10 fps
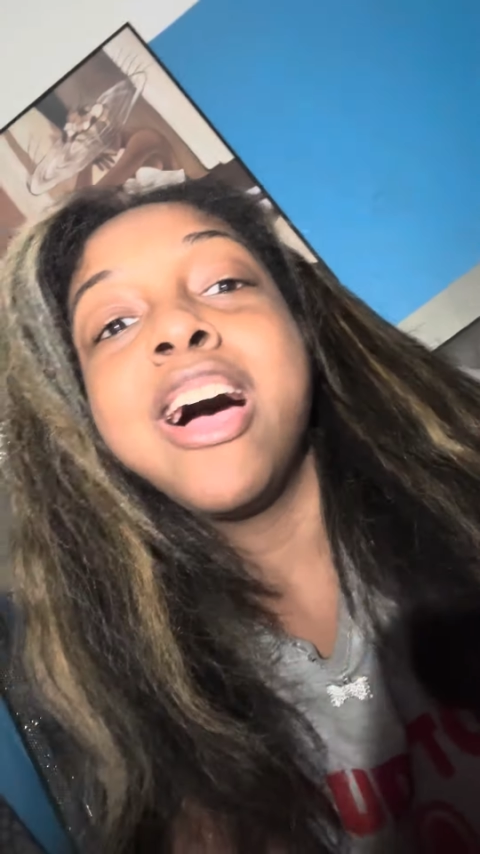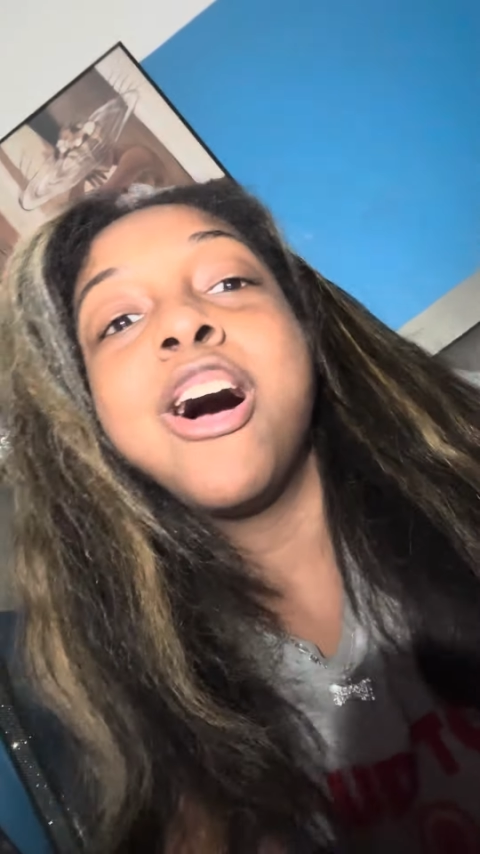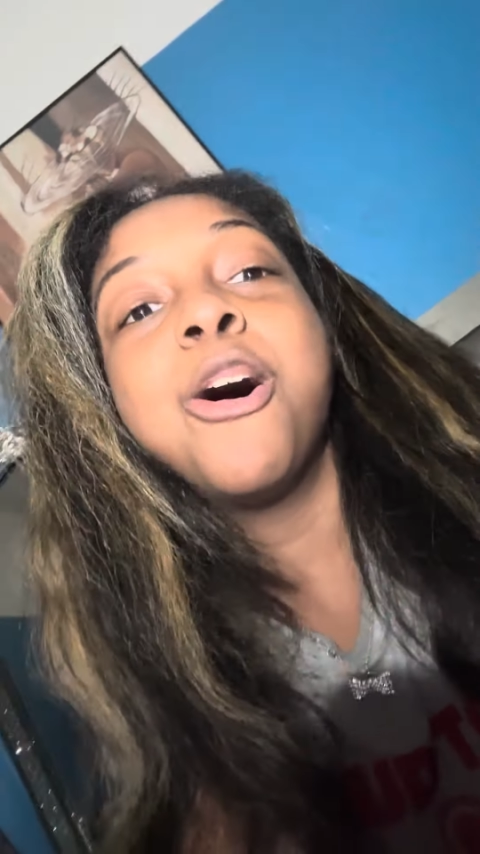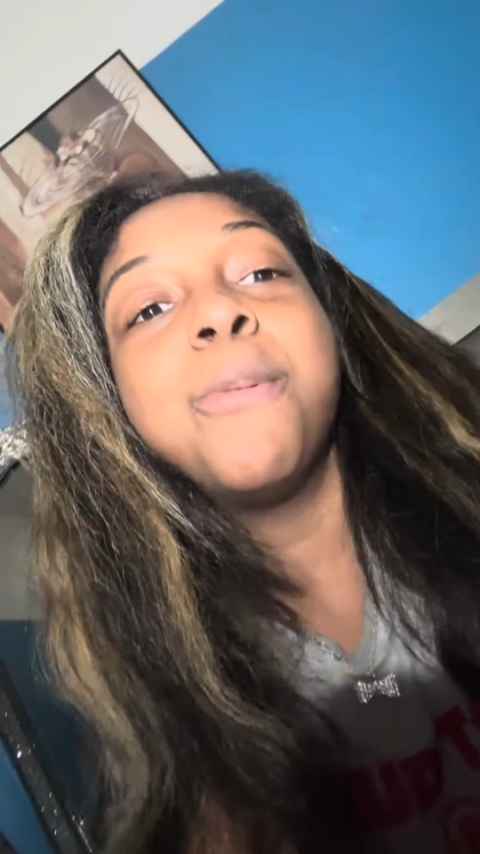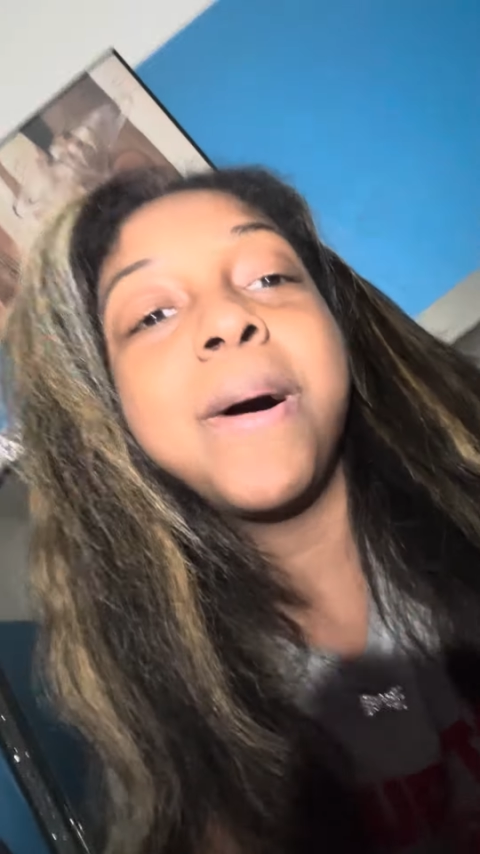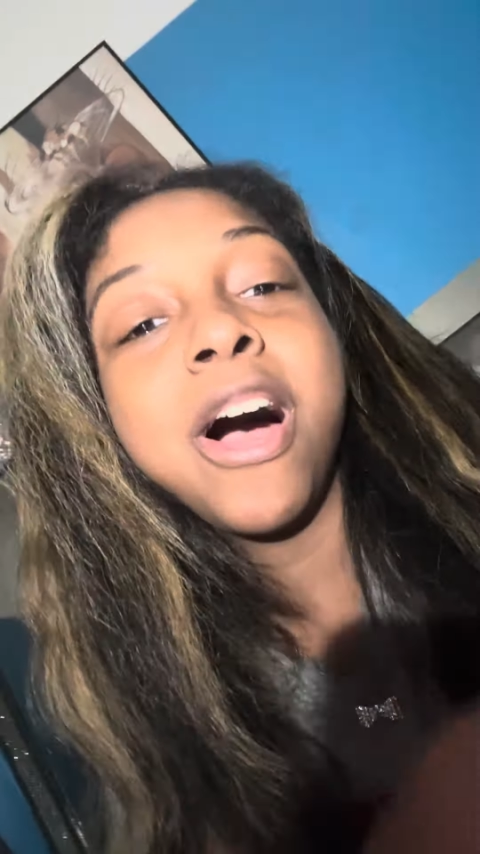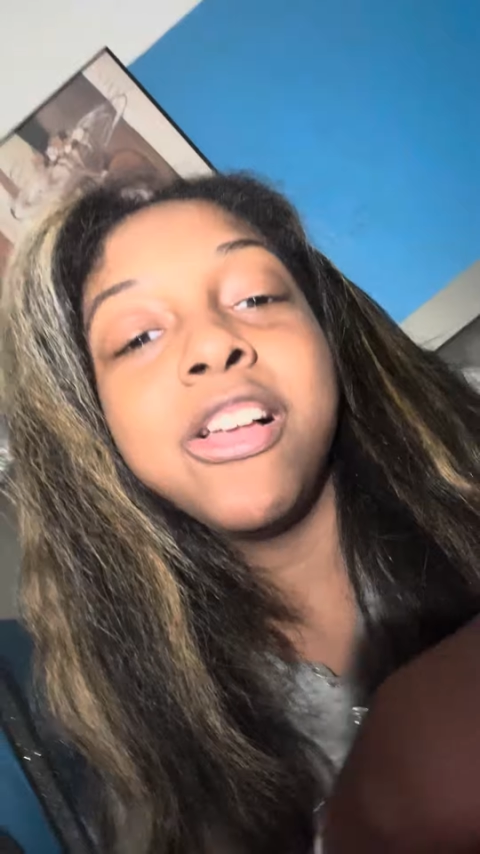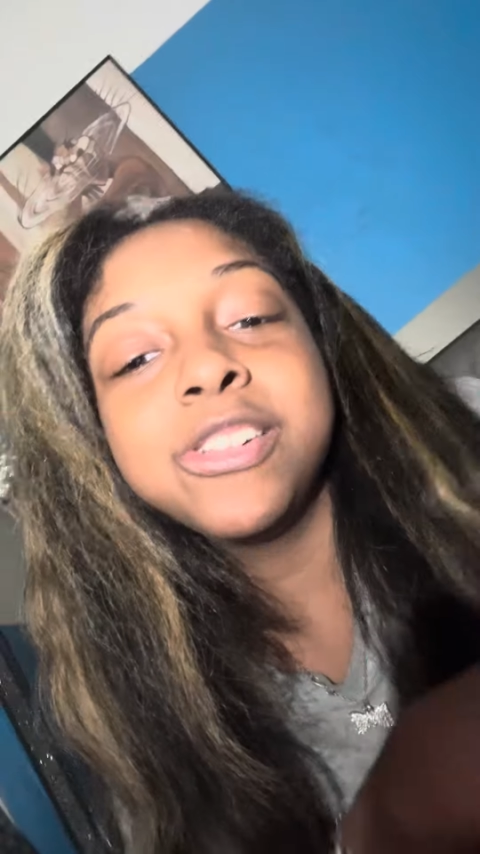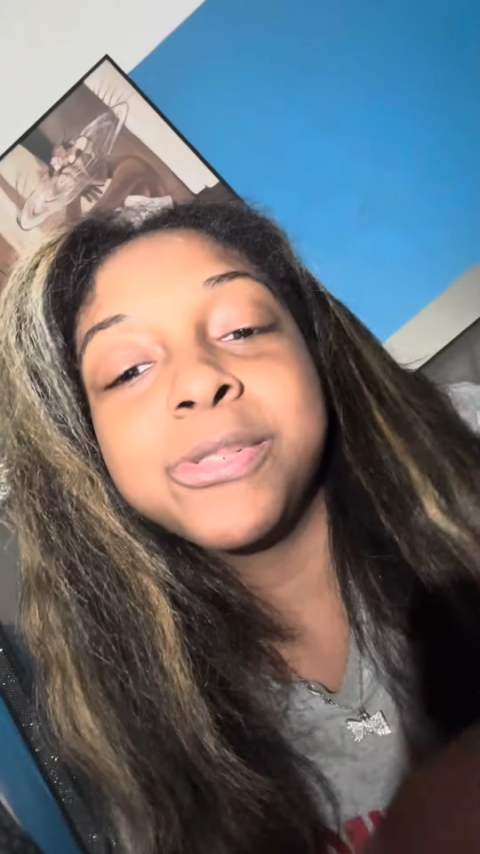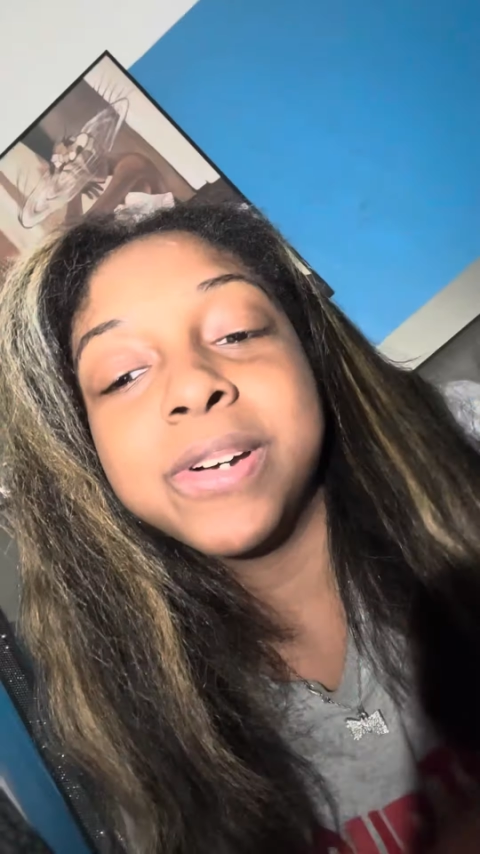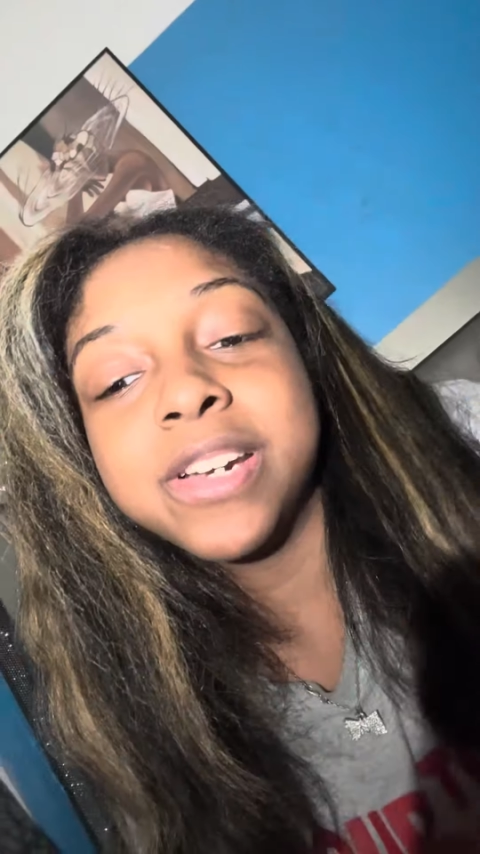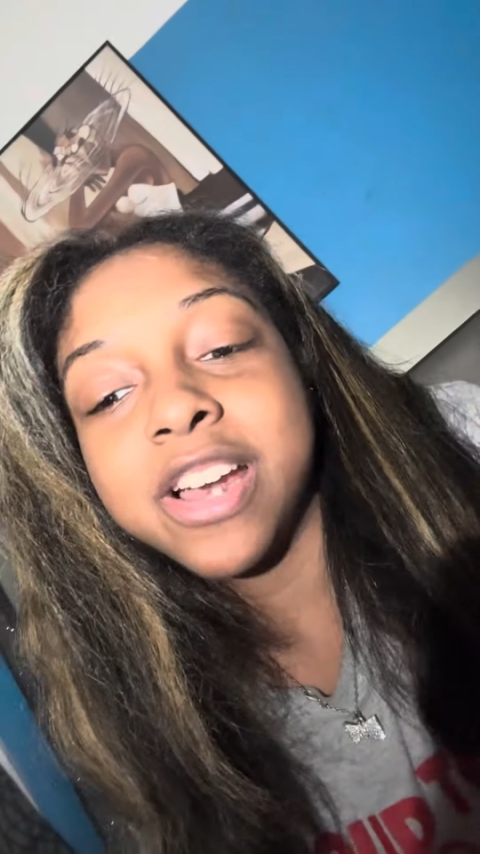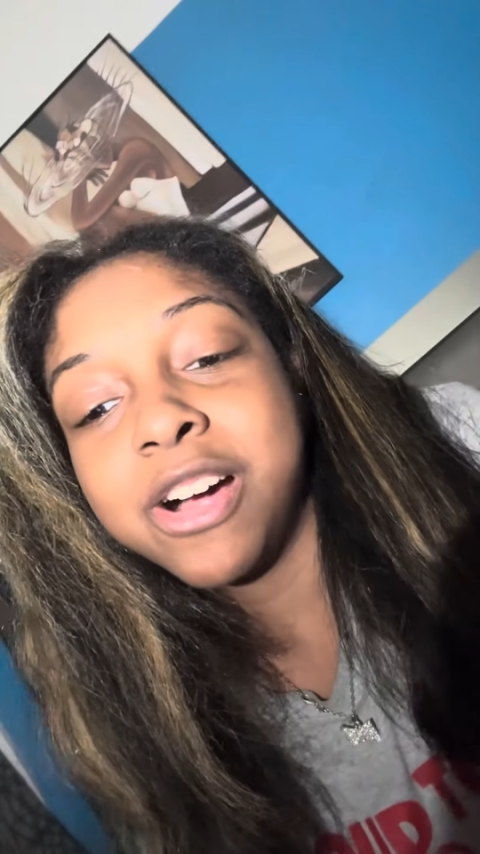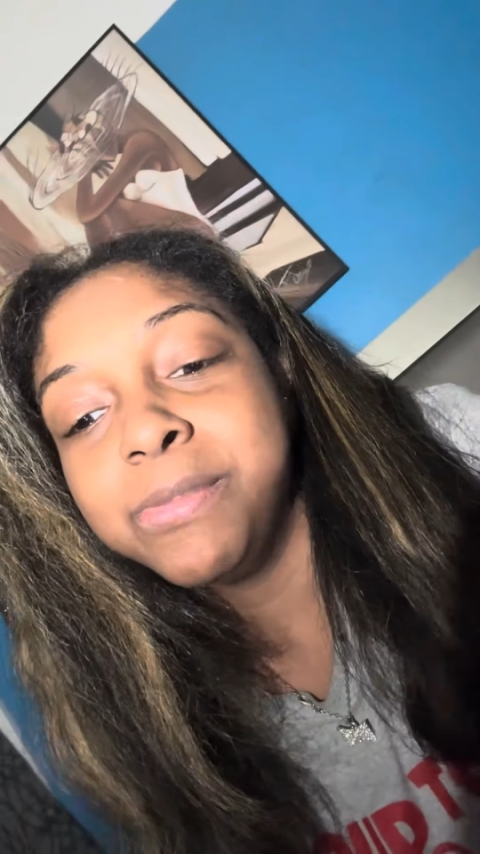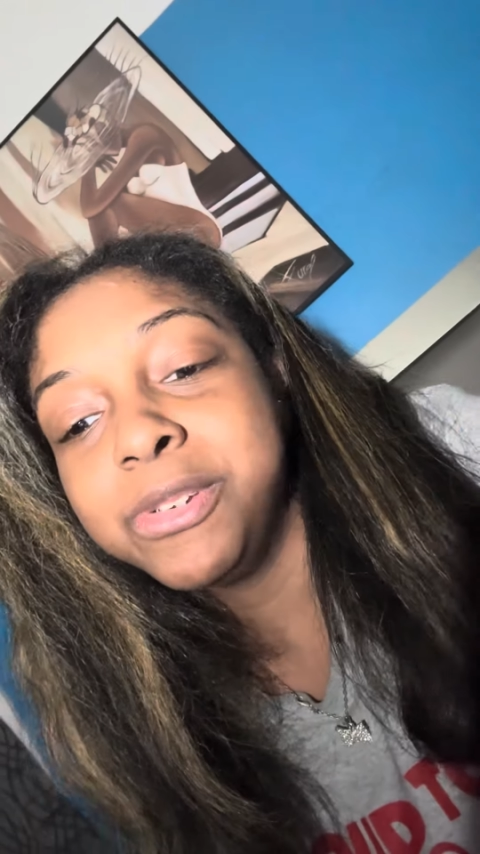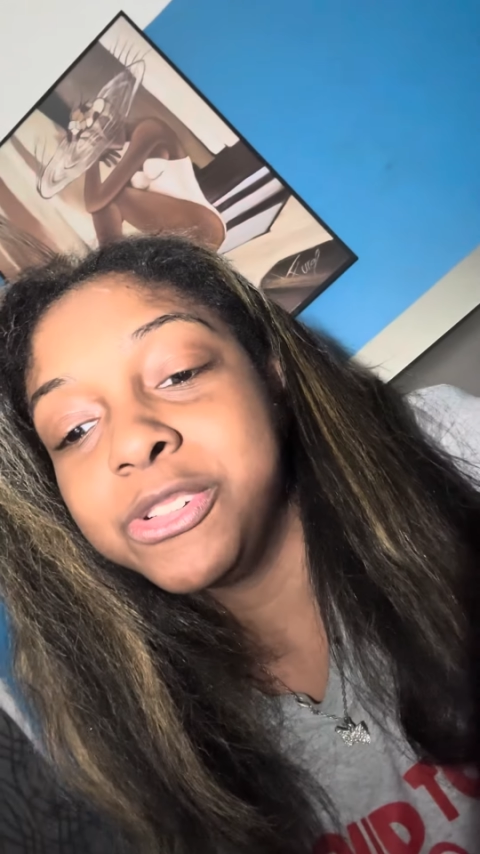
Hope all is well and hope you